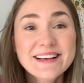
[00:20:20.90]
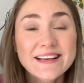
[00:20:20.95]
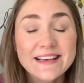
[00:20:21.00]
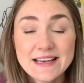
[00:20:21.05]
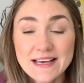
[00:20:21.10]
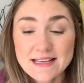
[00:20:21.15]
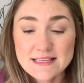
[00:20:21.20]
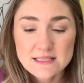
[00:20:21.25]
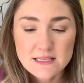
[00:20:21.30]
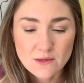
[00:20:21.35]

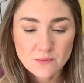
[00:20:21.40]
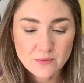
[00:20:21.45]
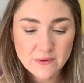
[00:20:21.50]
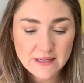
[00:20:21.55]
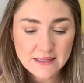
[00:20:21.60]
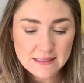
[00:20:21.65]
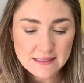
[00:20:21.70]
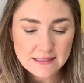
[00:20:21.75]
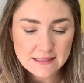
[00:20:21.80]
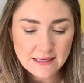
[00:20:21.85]
it's a
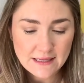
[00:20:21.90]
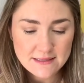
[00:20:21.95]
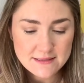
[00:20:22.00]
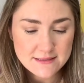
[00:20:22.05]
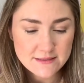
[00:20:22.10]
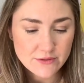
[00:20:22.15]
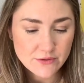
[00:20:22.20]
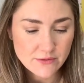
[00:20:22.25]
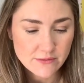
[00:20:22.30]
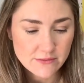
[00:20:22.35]
really
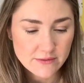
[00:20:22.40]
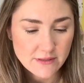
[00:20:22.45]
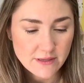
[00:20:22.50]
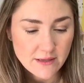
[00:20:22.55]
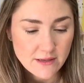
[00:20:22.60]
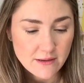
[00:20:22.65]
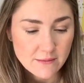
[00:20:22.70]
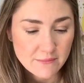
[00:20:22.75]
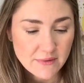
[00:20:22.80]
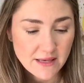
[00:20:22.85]
nice nude
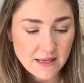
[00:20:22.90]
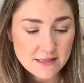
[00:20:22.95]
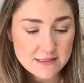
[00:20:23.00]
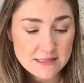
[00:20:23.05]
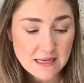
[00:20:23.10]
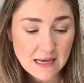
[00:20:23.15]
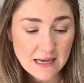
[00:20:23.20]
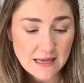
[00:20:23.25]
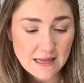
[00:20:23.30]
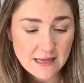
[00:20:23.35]
because
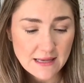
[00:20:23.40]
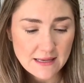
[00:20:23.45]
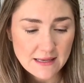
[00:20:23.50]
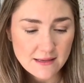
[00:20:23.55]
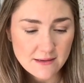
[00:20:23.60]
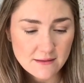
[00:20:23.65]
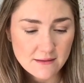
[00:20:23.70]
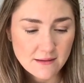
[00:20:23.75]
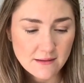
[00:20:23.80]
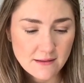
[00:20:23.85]

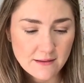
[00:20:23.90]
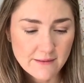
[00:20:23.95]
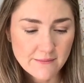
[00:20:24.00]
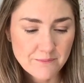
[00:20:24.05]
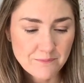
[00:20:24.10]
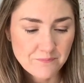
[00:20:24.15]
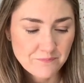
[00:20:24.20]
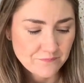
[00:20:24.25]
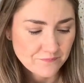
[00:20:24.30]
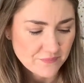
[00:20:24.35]
I,
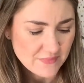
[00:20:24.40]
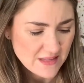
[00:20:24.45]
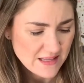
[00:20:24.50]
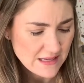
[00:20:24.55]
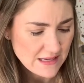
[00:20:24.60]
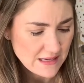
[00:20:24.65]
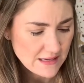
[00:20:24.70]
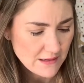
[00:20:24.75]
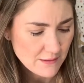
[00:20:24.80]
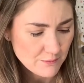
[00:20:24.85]
um,
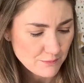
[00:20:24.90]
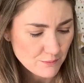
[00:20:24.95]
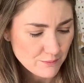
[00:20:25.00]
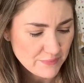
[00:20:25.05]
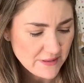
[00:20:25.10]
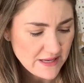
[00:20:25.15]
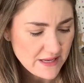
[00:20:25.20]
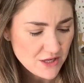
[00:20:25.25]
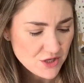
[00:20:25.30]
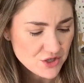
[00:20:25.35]

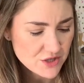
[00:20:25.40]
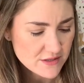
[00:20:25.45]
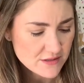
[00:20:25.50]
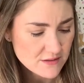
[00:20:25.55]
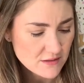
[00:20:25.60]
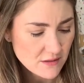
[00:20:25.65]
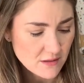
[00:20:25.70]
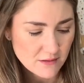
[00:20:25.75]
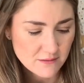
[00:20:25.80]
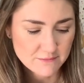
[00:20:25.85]
peach is,
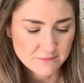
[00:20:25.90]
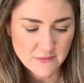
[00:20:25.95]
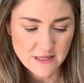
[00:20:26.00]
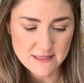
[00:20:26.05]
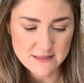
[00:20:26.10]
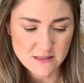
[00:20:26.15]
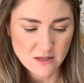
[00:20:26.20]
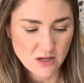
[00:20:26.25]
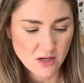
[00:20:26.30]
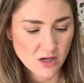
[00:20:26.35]

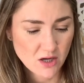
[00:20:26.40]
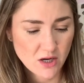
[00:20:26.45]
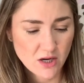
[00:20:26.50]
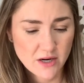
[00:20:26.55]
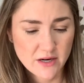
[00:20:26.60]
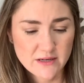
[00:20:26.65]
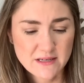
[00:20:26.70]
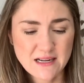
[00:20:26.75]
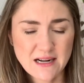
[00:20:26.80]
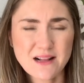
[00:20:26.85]
is a
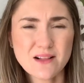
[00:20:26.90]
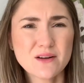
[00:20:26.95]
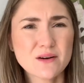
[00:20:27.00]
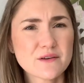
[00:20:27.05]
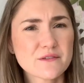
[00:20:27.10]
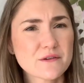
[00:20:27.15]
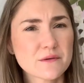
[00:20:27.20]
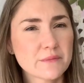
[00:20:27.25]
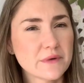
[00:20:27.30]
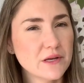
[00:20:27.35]
hard color
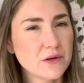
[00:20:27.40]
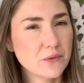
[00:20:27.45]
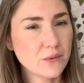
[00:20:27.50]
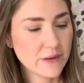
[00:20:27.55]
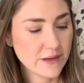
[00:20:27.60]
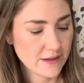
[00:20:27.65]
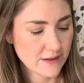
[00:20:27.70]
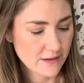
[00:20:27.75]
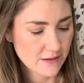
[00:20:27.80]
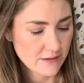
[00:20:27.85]
for me to
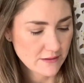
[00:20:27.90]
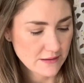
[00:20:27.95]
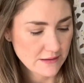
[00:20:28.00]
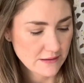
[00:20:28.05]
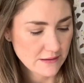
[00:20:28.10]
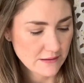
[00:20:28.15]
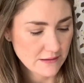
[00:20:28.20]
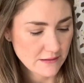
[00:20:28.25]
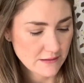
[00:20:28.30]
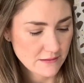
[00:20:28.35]
wear.
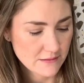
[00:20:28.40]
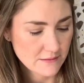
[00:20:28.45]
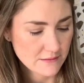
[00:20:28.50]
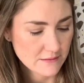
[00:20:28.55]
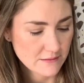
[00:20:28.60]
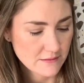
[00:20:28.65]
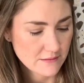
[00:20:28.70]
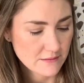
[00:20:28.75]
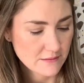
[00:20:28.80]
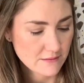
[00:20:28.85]
Uh,
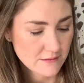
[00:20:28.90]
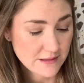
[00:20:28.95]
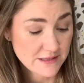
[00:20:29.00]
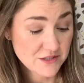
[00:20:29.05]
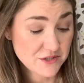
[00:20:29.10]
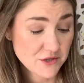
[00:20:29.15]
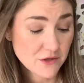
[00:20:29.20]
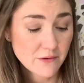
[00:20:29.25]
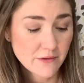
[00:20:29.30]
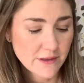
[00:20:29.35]
I
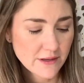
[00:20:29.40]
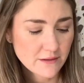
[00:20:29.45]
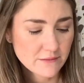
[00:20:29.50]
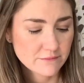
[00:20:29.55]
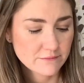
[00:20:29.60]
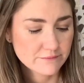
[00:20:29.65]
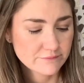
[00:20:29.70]
do it